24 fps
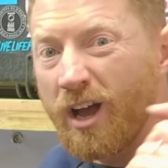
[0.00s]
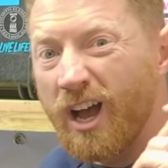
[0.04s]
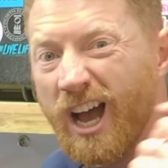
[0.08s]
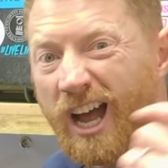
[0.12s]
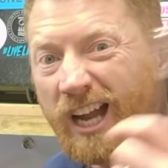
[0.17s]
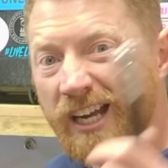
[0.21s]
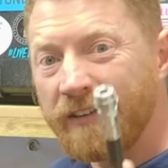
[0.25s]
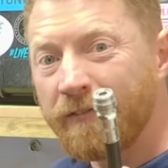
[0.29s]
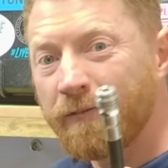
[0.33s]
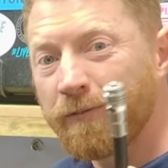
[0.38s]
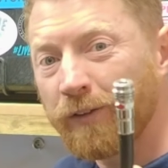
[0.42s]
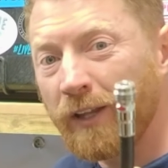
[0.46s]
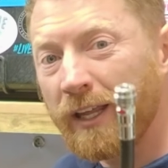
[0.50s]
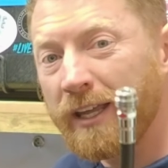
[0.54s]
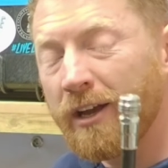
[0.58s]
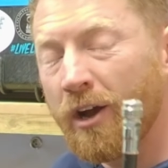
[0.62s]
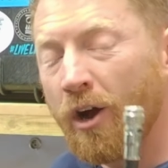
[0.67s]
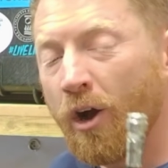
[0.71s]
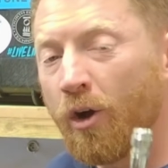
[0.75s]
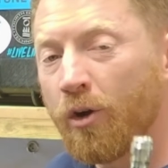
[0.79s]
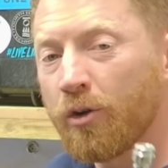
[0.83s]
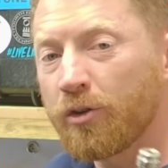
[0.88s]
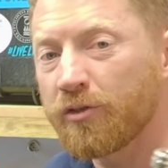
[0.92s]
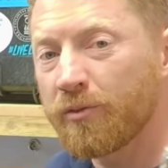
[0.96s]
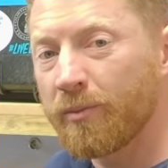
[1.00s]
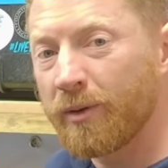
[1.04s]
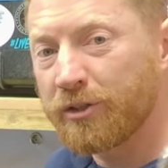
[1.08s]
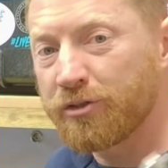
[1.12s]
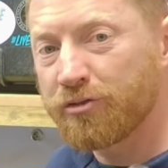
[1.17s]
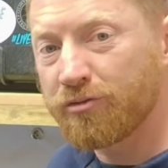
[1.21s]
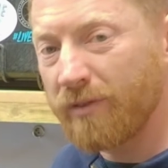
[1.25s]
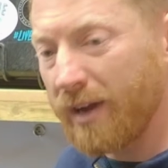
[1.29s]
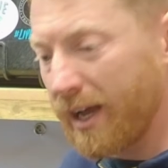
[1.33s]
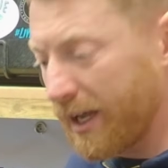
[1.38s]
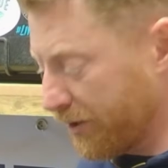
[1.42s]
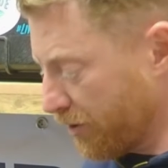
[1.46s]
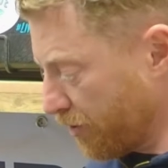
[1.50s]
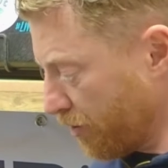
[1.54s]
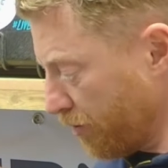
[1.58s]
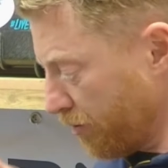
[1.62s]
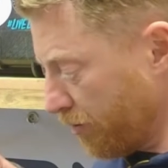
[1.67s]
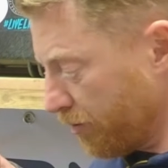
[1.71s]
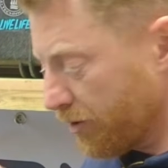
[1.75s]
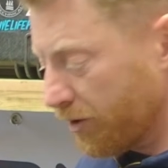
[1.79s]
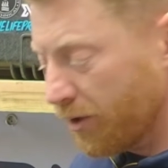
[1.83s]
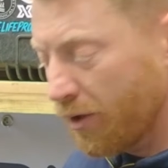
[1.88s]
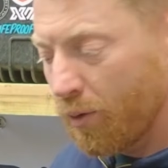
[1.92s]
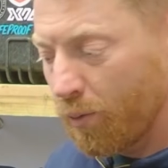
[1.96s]
an inflator hose for my dry
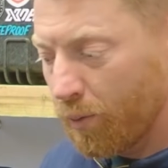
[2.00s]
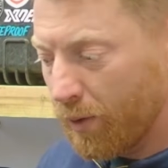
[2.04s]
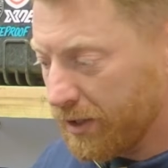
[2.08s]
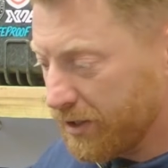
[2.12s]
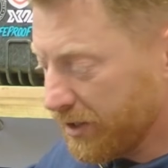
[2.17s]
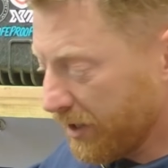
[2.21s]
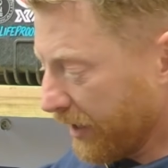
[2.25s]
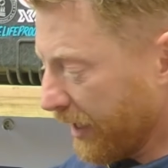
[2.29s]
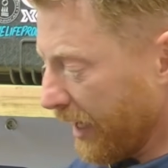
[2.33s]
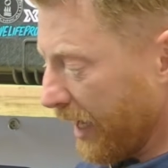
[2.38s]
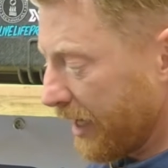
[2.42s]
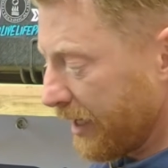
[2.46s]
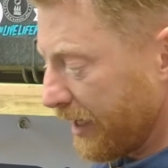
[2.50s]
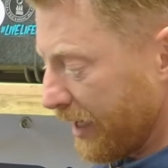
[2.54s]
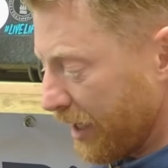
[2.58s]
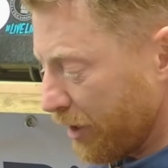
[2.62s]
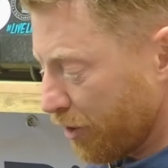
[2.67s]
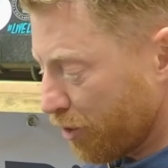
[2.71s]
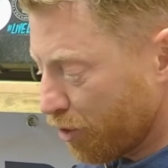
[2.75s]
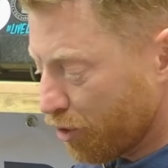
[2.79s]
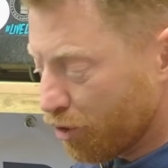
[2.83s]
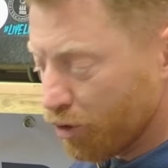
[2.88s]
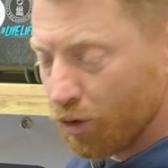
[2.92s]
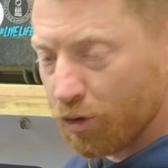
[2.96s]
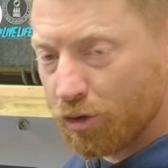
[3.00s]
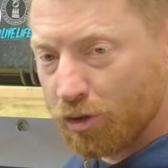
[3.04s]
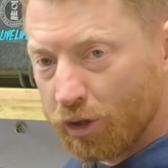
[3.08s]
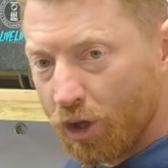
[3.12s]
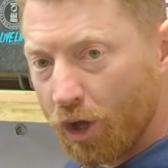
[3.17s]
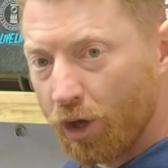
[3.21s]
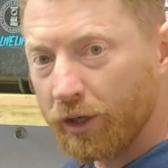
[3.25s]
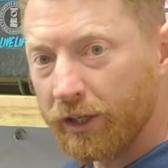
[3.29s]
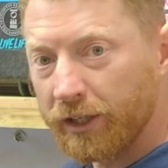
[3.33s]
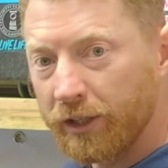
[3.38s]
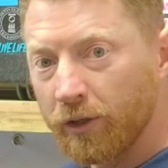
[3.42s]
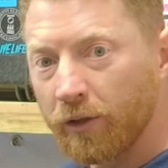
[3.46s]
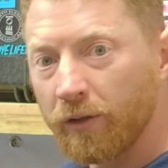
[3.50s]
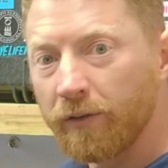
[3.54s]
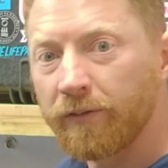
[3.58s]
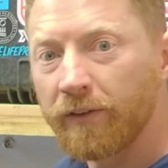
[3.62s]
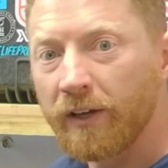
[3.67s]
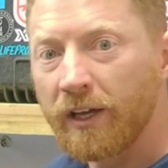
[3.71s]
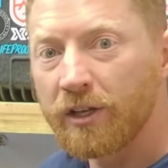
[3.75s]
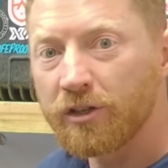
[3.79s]
suit, which again is just long enough.